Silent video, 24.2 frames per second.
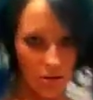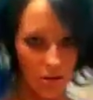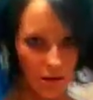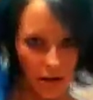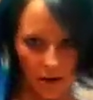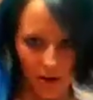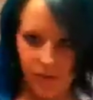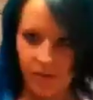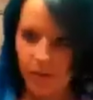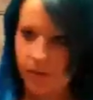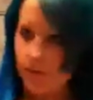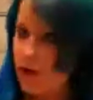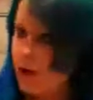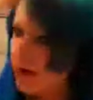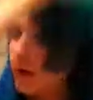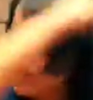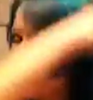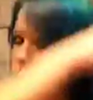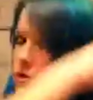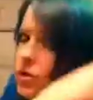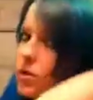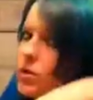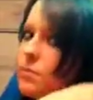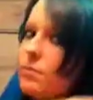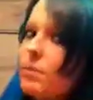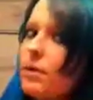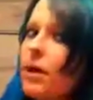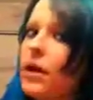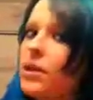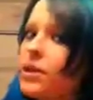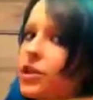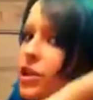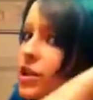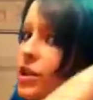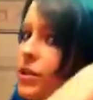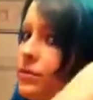After that, I usually
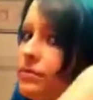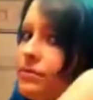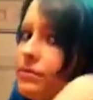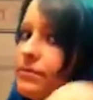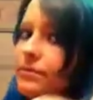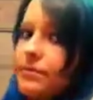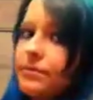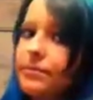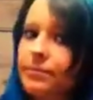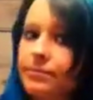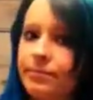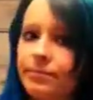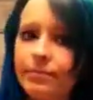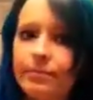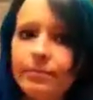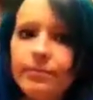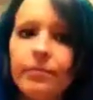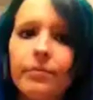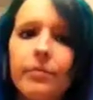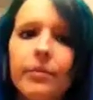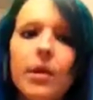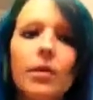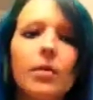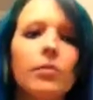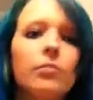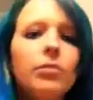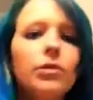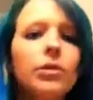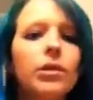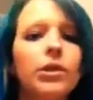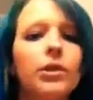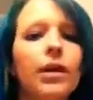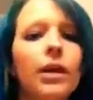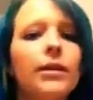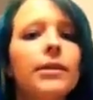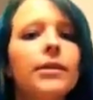brush it. Brush
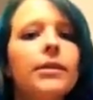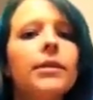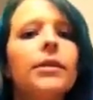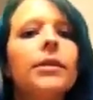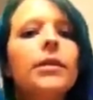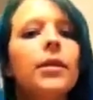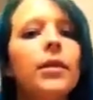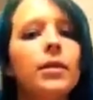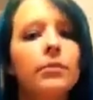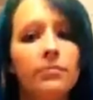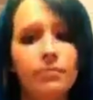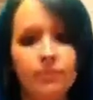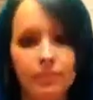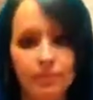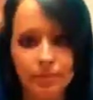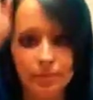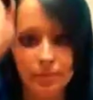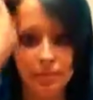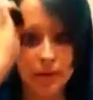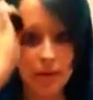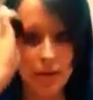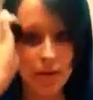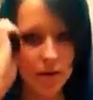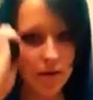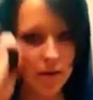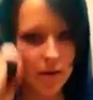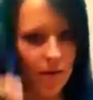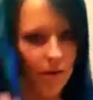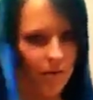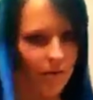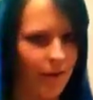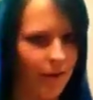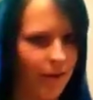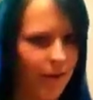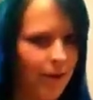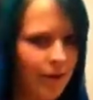it nice and good.
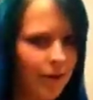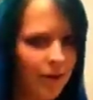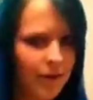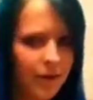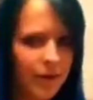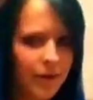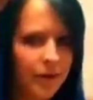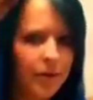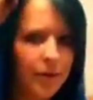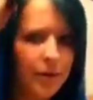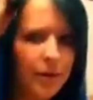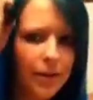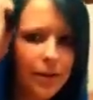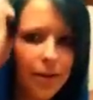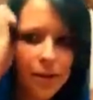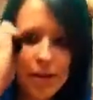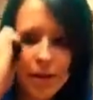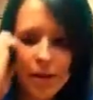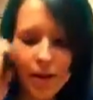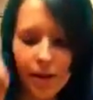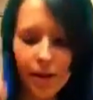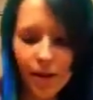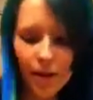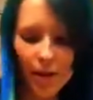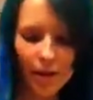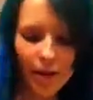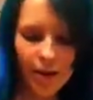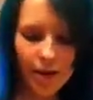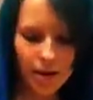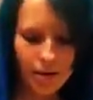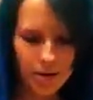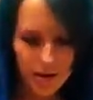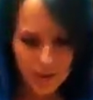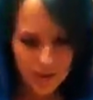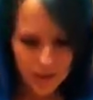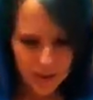My hair, it's really, like,
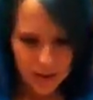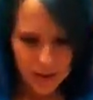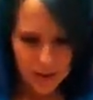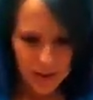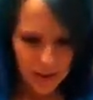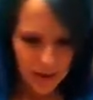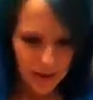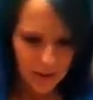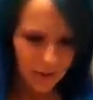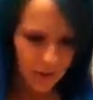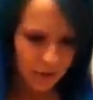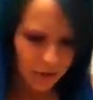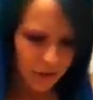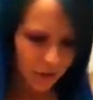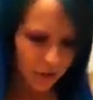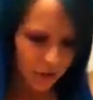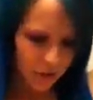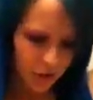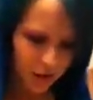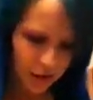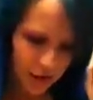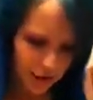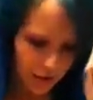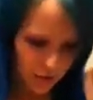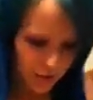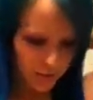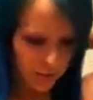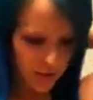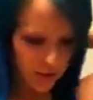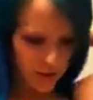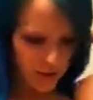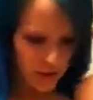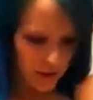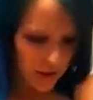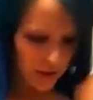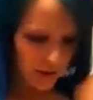not that much. I don't really do
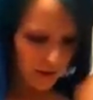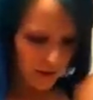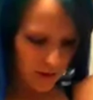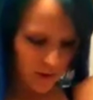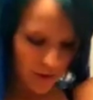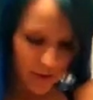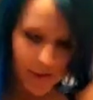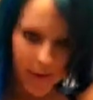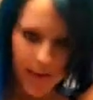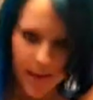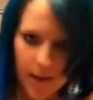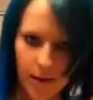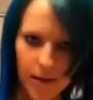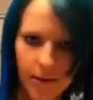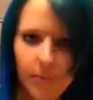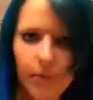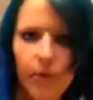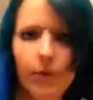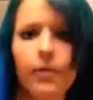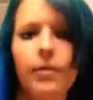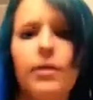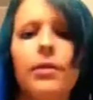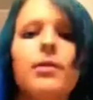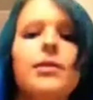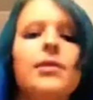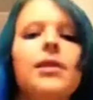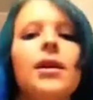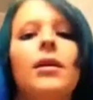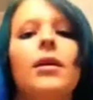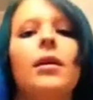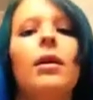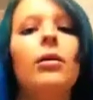much to it. But hold on a second.